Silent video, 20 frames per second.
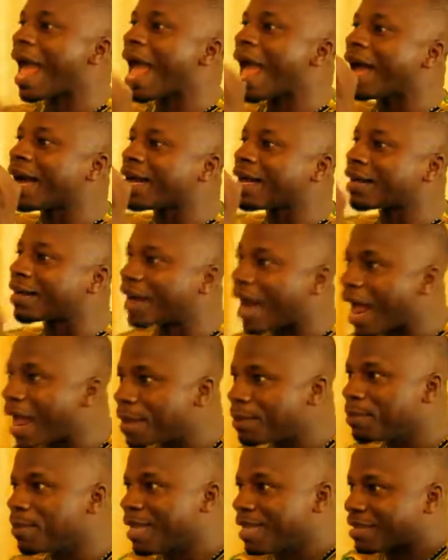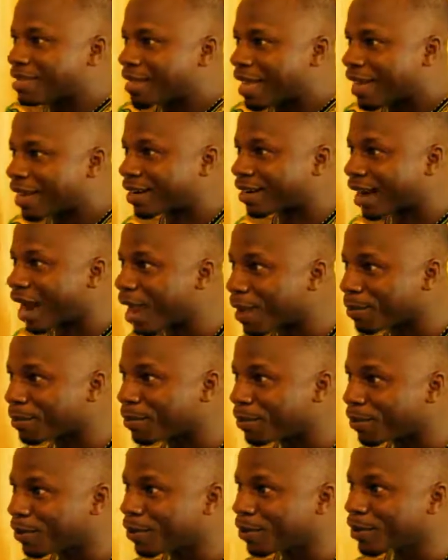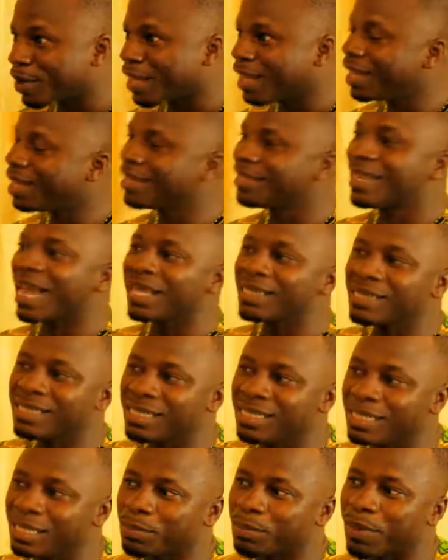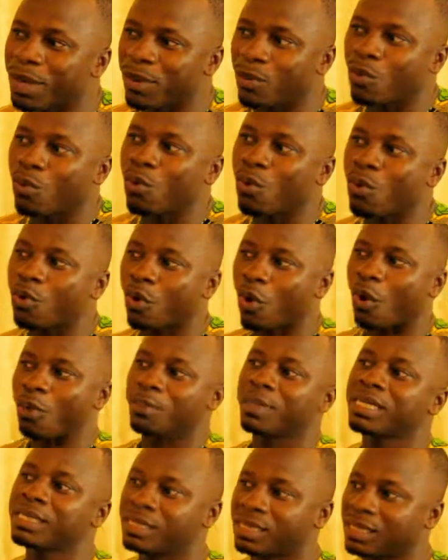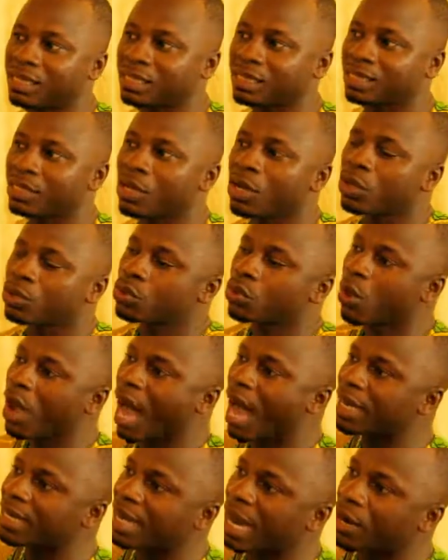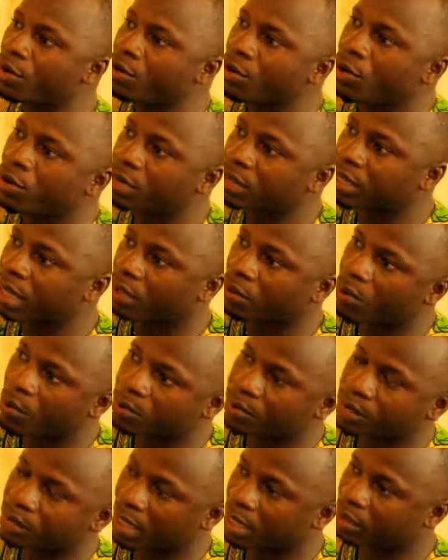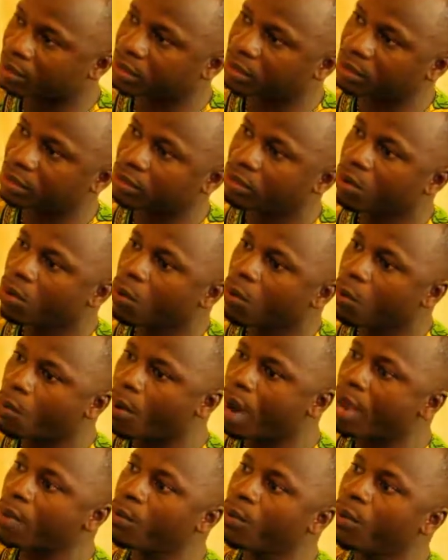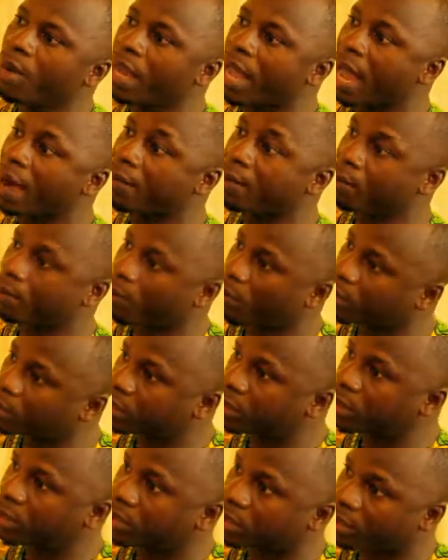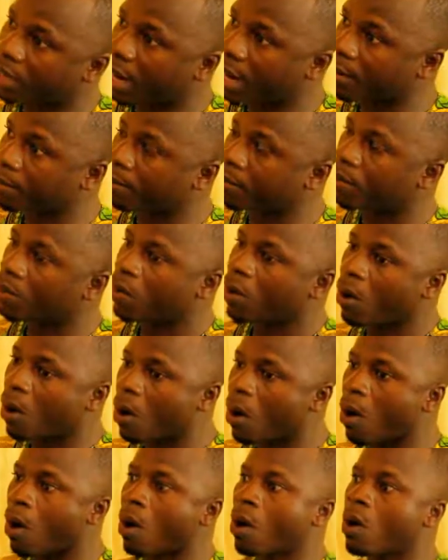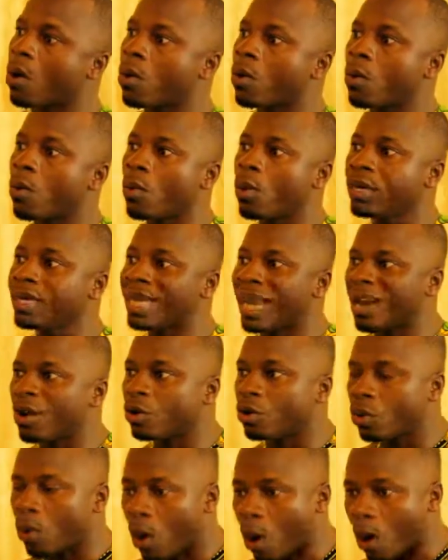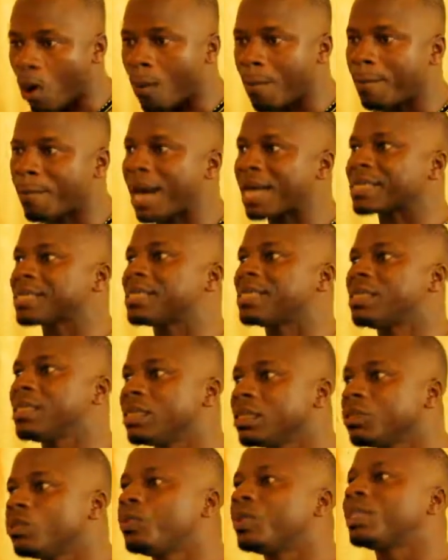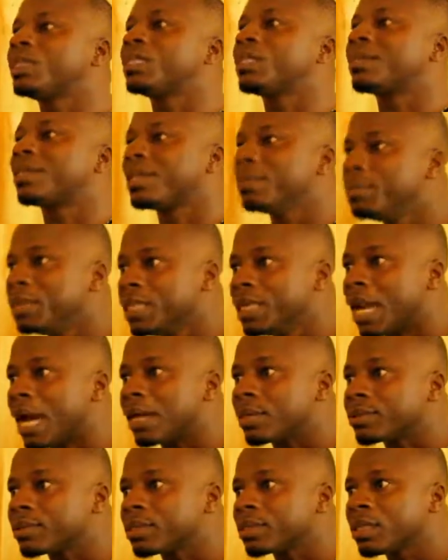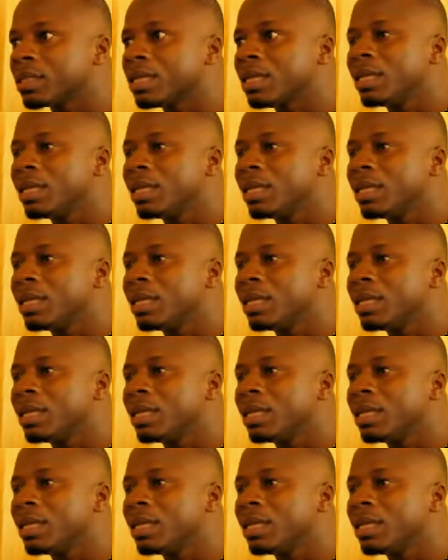A crime is a crime. It doesn't depend who commits it. So under no circumstances, when we are reporting crime or the law must deal with criminals,